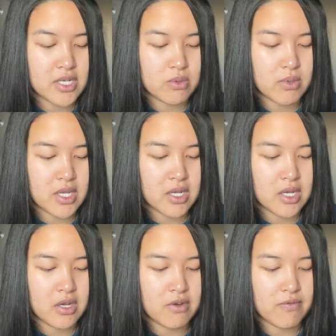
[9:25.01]
it to wet
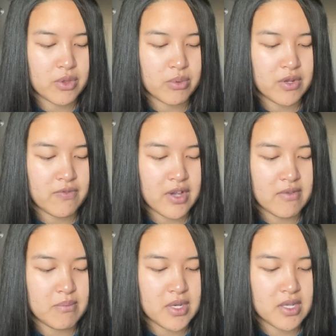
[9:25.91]
hair for 3 to
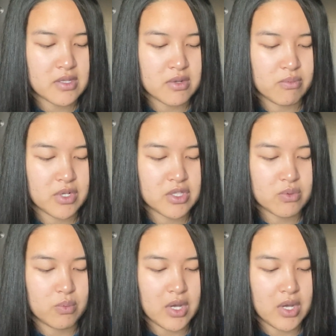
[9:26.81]
5 minutes and rinse